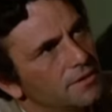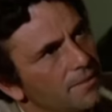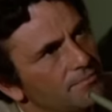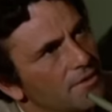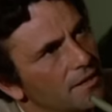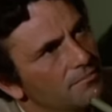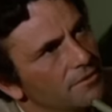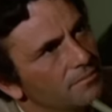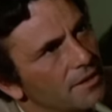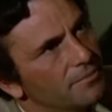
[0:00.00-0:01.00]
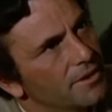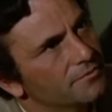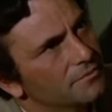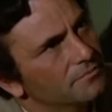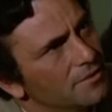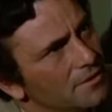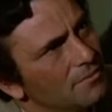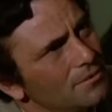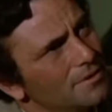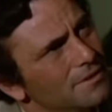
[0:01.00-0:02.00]
taped on the mirror in my bathroom. You know
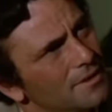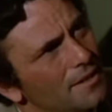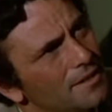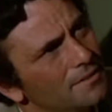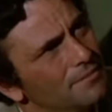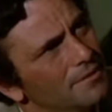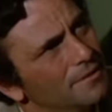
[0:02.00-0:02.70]
where else I got them?